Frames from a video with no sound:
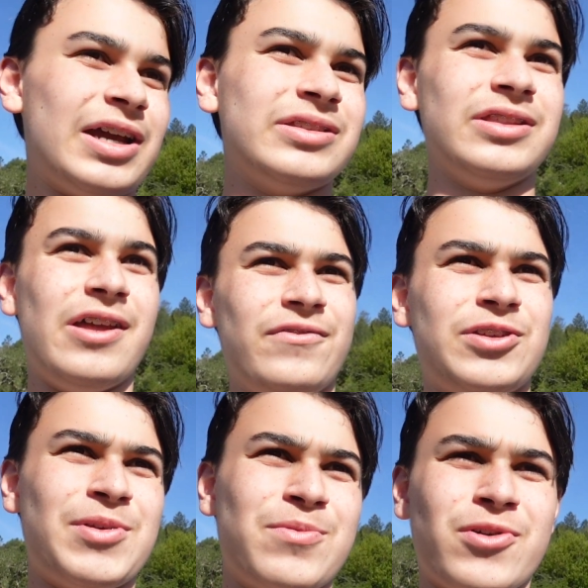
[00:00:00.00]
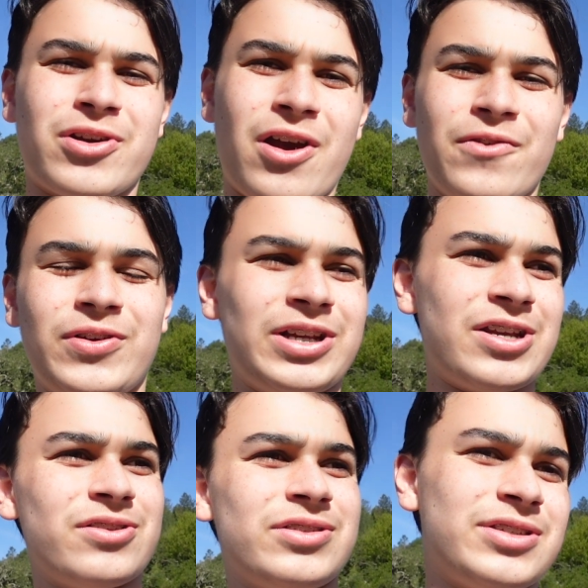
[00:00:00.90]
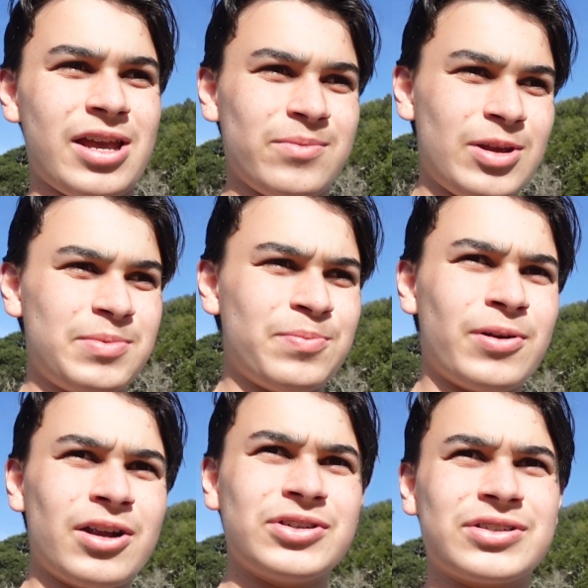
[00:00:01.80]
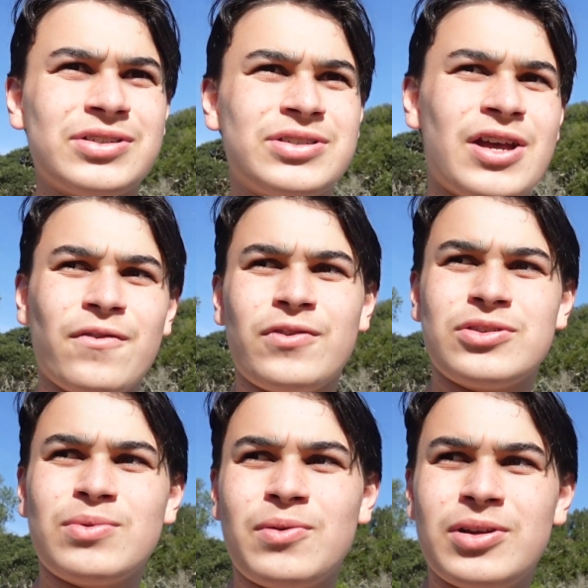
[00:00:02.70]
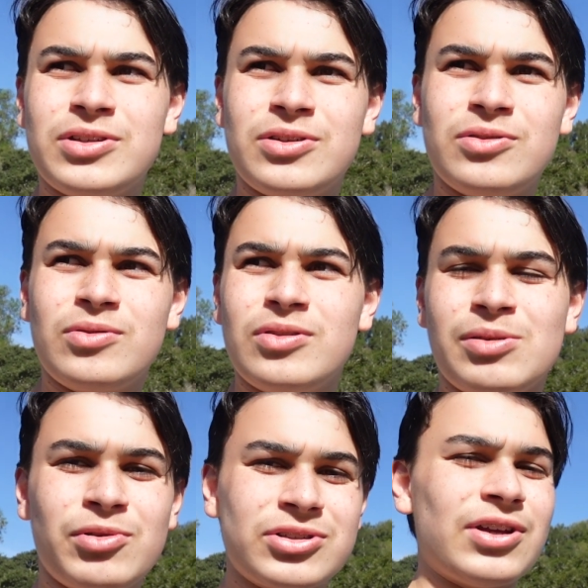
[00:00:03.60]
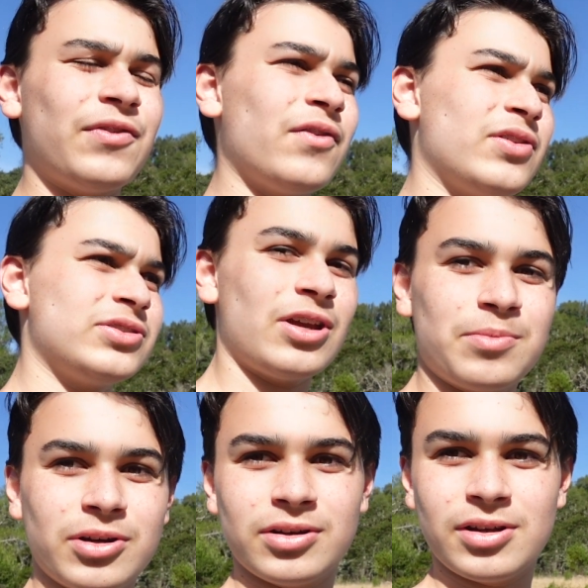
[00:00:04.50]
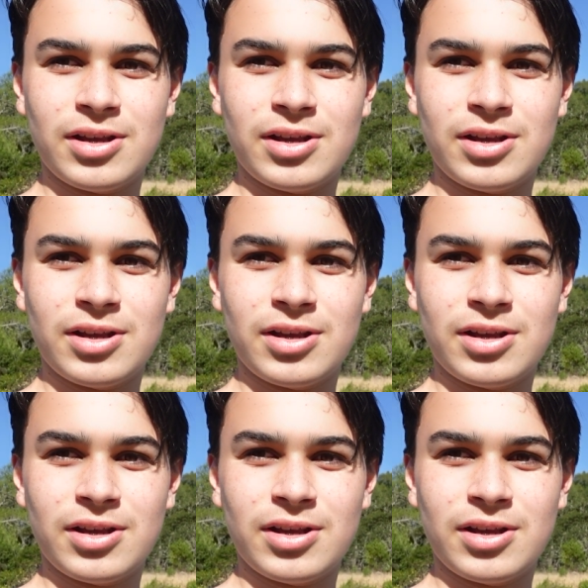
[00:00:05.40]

I'd love to make more car videos and maybe projects and stuff, because we want to do some more stuff over the summer.